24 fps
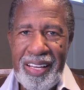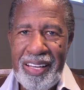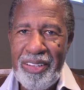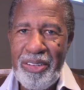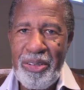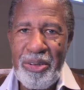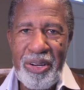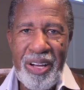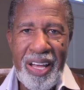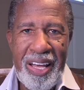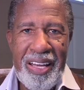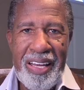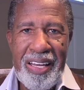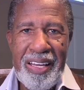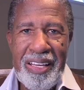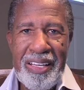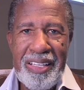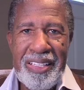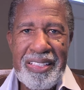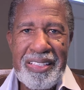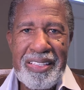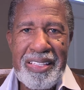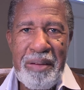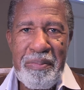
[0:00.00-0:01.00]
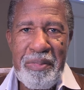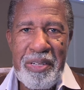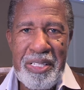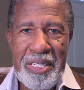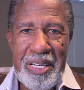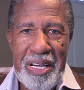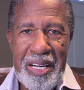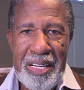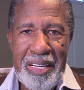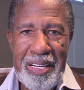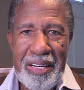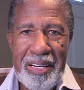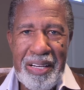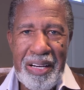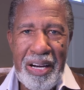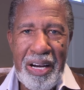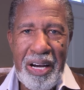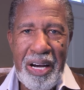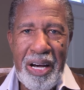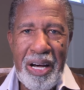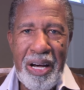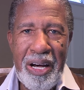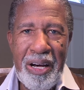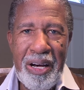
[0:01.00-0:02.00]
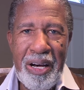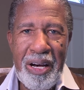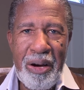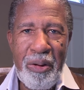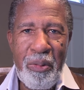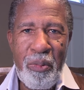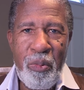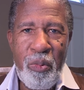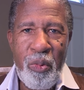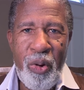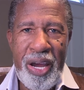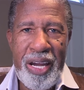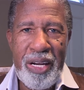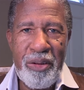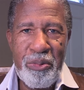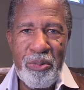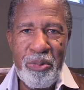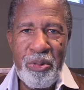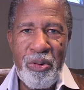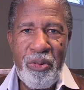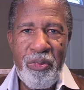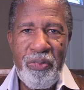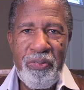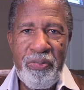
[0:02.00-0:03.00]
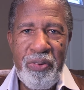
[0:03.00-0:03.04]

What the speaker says: Look, let me tell you, a weight will